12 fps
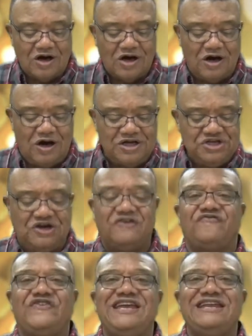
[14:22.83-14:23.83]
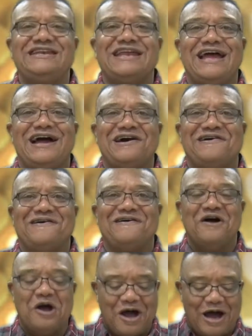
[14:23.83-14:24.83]
On your feet now,
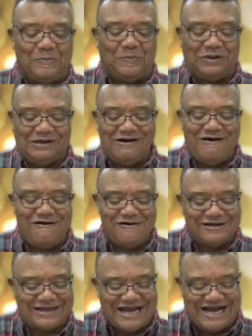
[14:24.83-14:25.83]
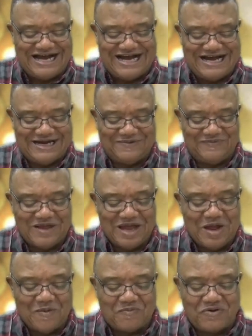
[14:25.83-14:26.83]
applaud God.
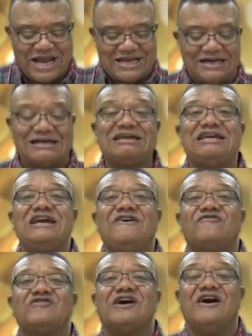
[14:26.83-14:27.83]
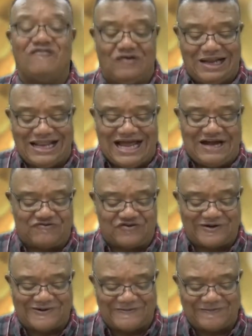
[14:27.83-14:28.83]
Bring a gift of
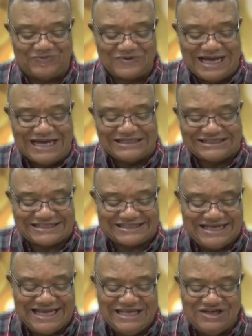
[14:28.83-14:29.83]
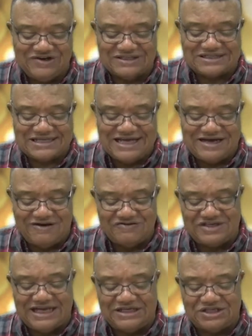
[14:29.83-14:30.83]
laughter. Sing
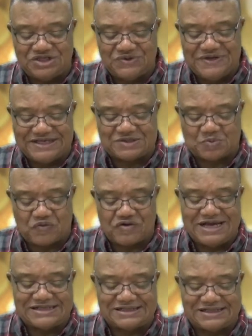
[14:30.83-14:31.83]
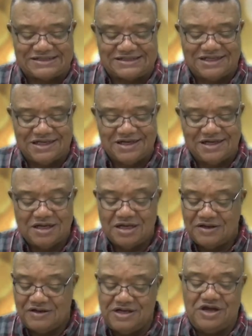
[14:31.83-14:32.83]
yourselves into his presence.
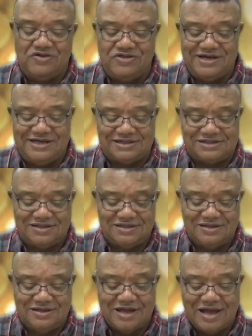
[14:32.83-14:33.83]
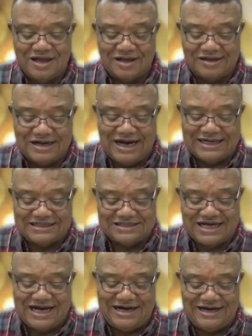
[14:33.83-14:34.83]
Know this, God is
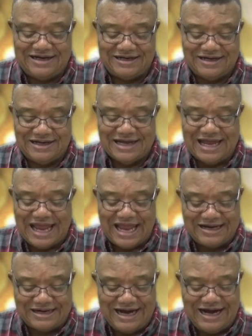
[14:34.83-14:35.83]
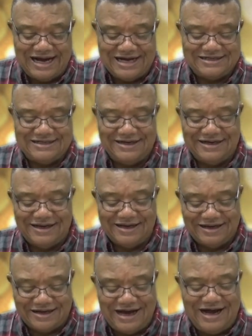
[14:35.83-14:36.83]
God. And
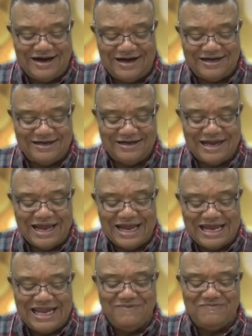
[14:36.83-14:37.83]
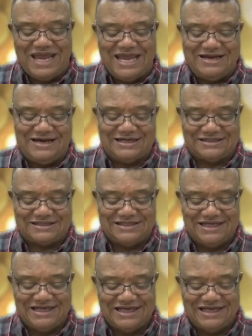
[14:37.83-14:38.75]
God, he made us.